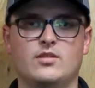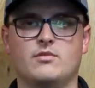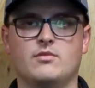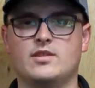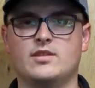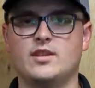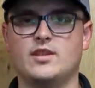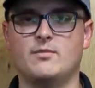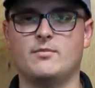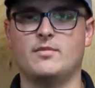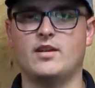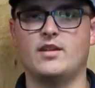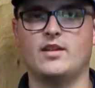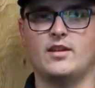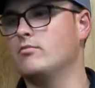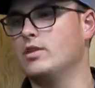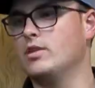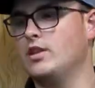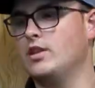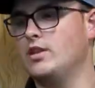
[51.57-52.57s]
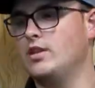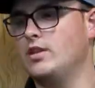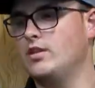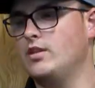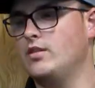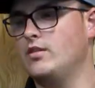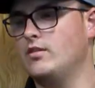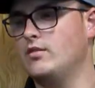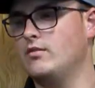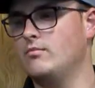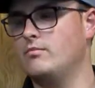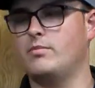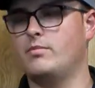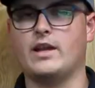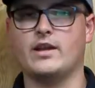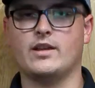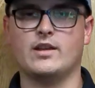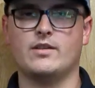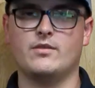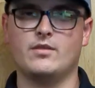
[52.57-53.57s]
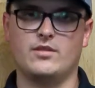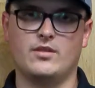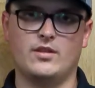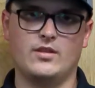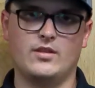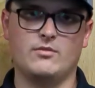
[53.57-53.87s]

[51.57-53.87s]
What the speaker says: stand by that. We back everything